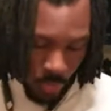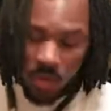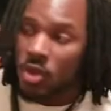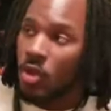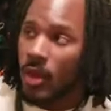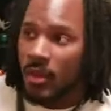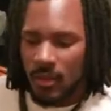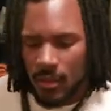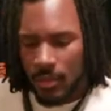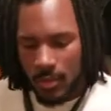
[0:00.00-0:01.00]
went straight into
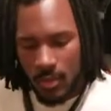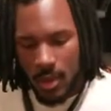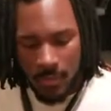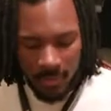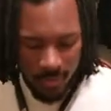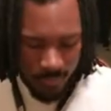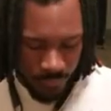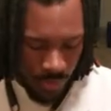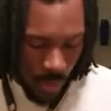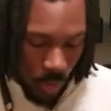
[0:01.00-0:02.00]
the 3-drops.
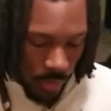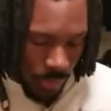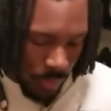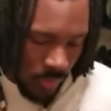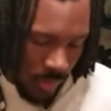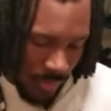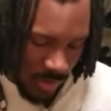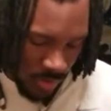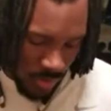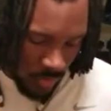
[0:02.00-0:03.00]
The only 3-drop I
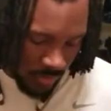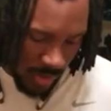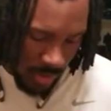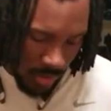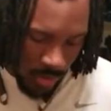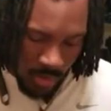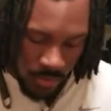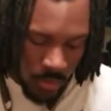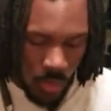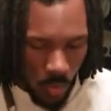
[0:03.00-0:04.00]
chose here,
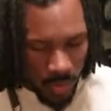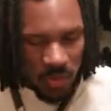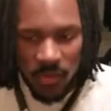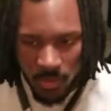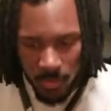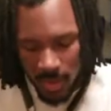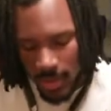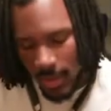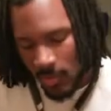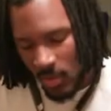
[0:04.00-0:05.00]
going into the
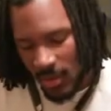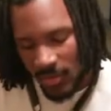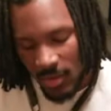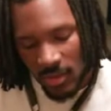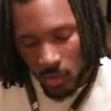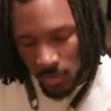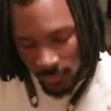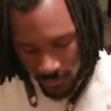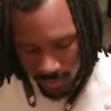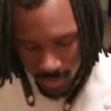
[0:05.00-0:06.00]
mid-game transition, was
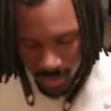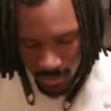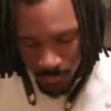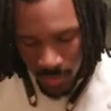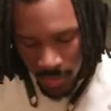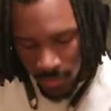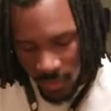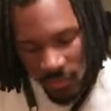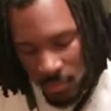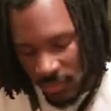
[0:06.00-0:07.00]
Vegeta.
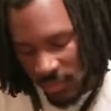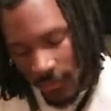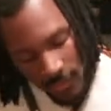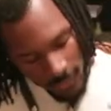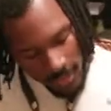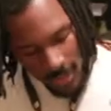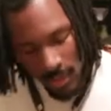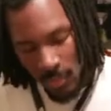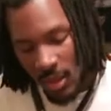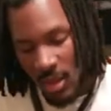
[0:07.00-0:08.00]
This specific
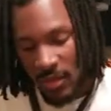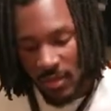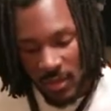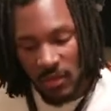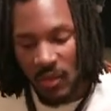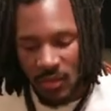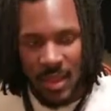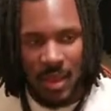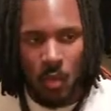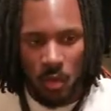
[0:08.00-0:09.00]
Vegeta because this is
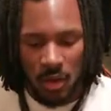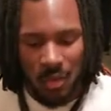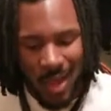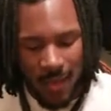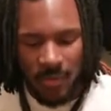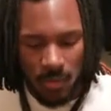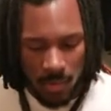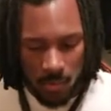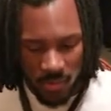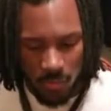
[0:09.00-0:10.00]
now where you have to be
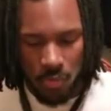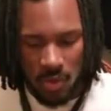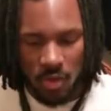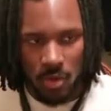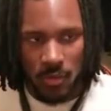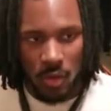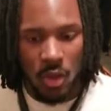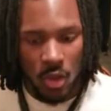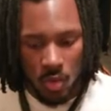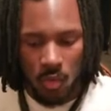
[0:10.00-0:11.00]
able to pressure the
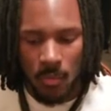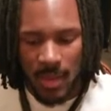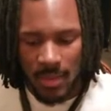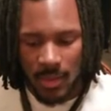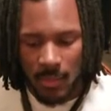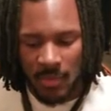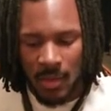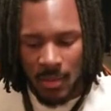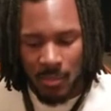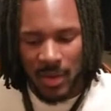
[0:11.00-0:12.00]
control matchups
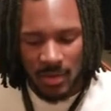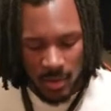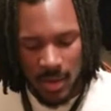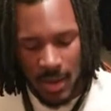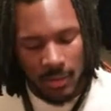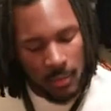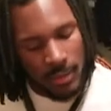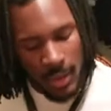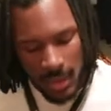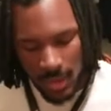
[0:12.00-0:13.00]
by denying them
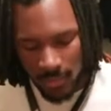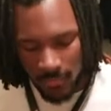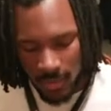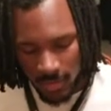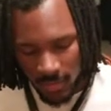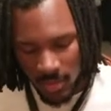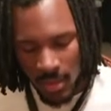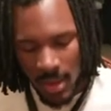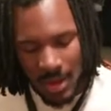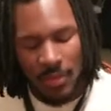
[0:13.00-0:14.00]
the hand advantage.
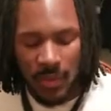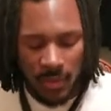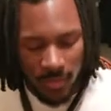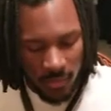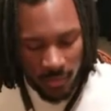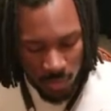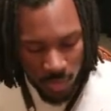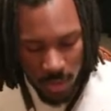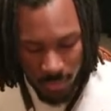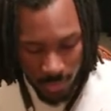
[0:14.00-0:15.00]
And I think that this is
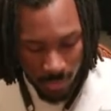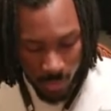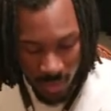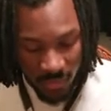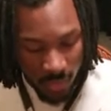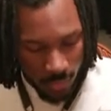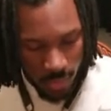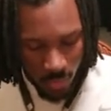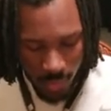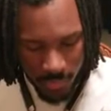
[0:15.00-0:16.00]
probably the best
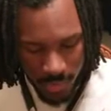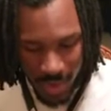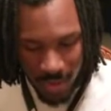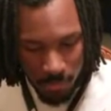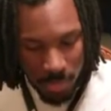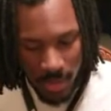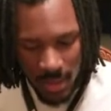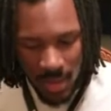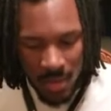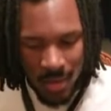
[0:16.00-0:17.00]
3-drop that I can
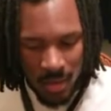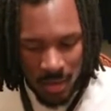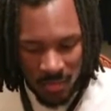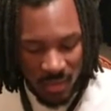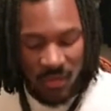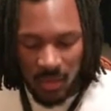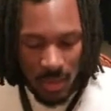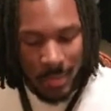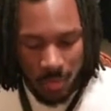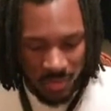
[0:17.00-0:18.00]
play since
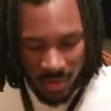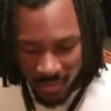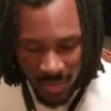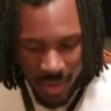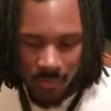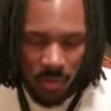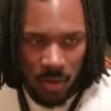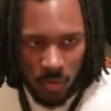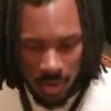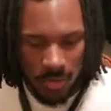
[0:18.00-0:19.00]
yellow doesn't have any
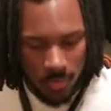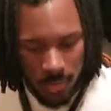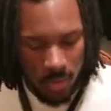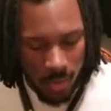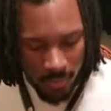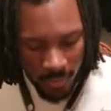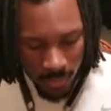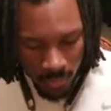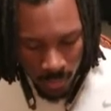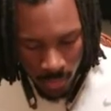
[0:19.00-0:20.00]
great 3-drops.
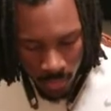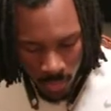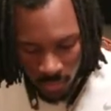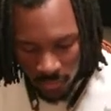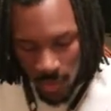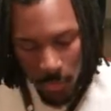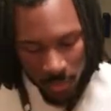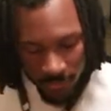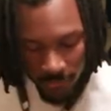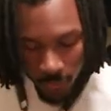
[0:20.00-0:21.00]
So I
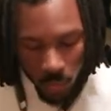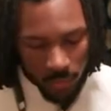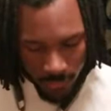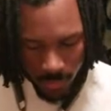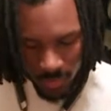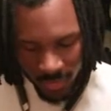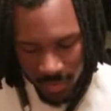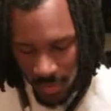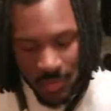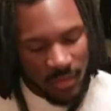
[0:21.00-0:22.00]
put 4 of those
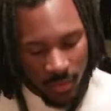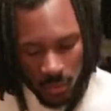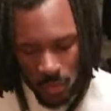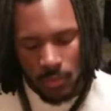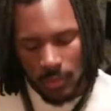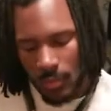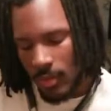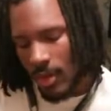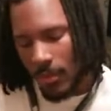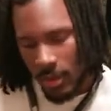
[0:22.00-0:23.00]
in there, and that's the only
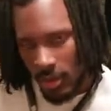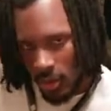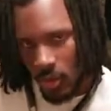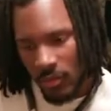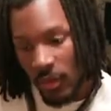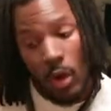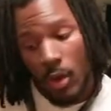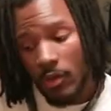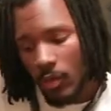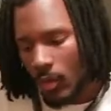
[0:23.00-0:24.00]
3-drop I chose. It
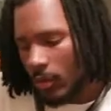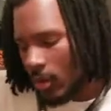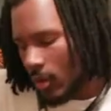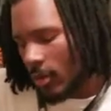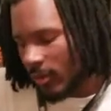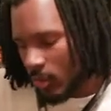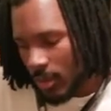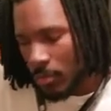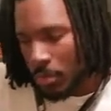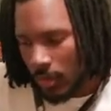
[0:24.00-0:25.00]
also only costs
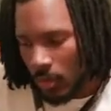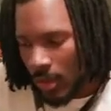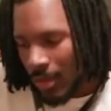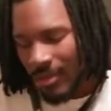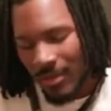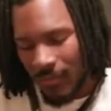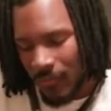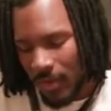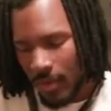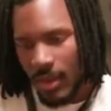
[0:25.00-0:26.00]
1 blue, so it's a
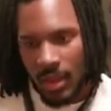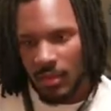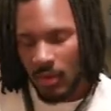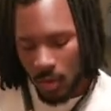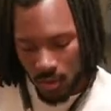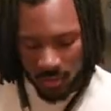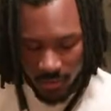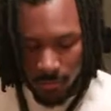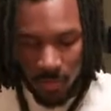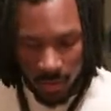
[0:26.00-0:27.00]
very easy card to
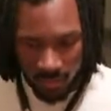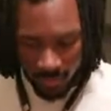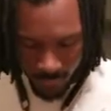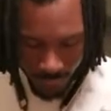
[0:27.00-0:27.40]
mix.